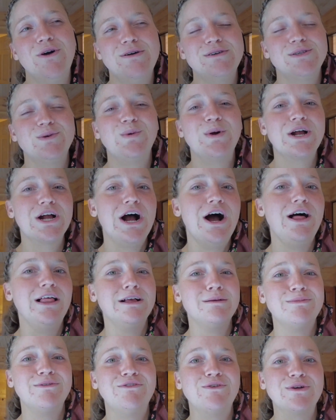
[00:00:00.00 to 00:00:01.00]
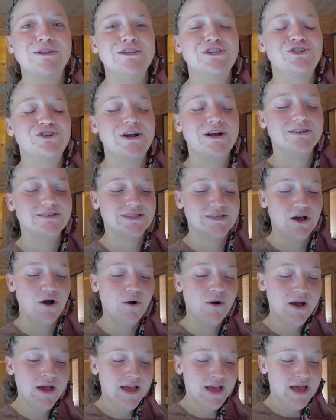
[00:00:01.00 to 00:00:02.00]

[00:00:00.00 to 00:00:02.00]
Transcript: I was a workaholic before those trails, so